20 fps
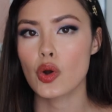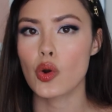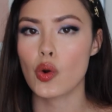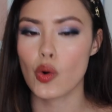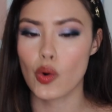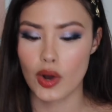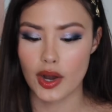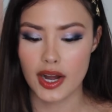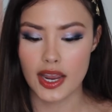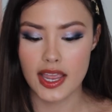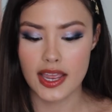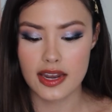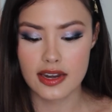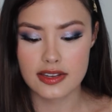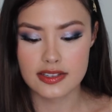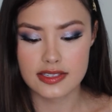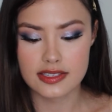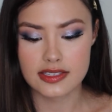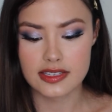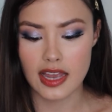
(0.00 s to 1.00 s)
or
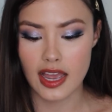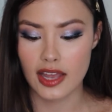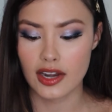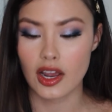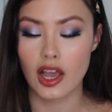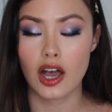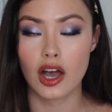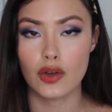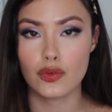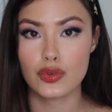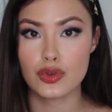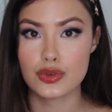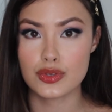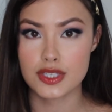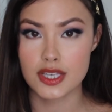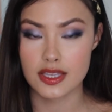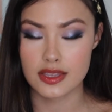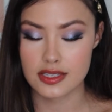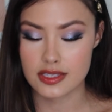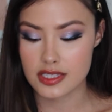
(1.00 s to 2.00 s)
instead of
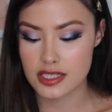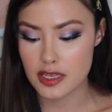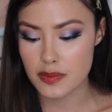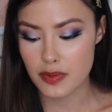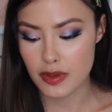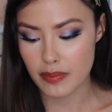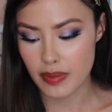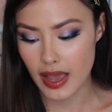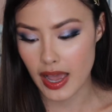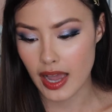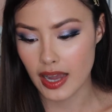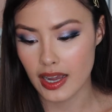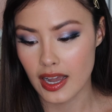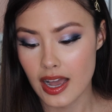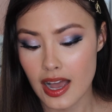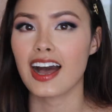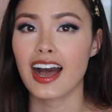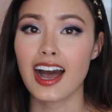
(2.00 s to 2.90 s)
using the sleeping pack,